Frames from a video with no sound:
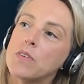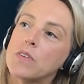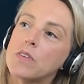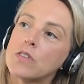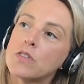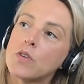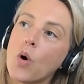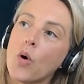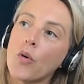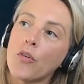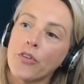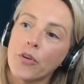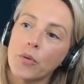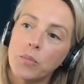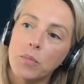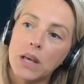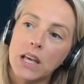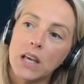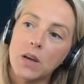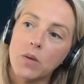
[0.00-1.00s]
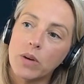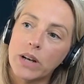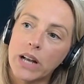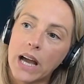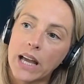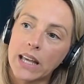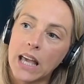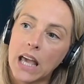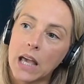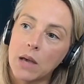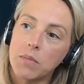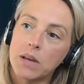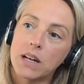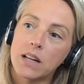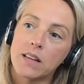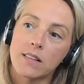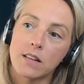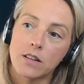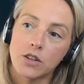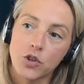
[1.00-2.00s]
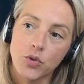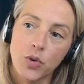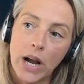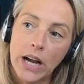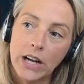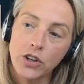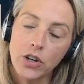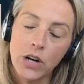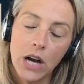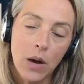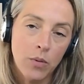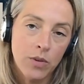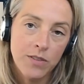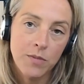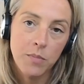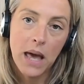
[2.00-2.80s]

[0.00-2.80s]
So for me, when I came in as a director, I was